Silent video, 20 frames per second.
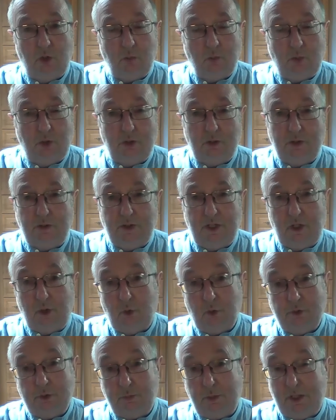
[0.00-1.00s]
Well, that
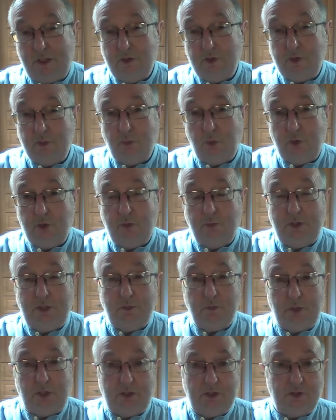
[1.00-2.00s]
all depends on what you mean
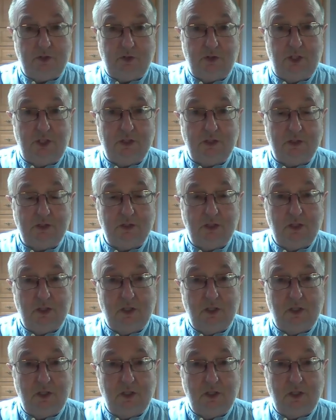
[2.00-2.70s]
by stress.